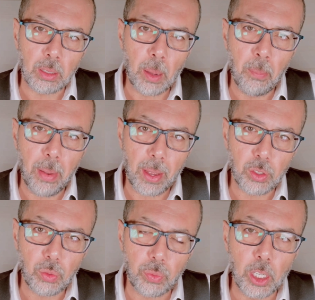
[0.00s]

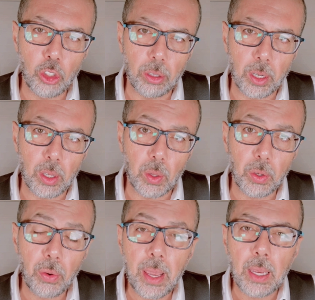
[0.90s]
Donbass region in
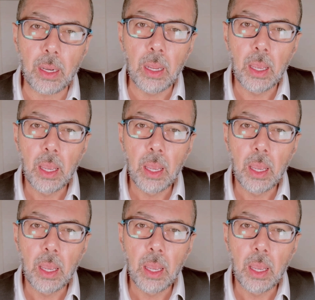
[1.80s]
Ukraine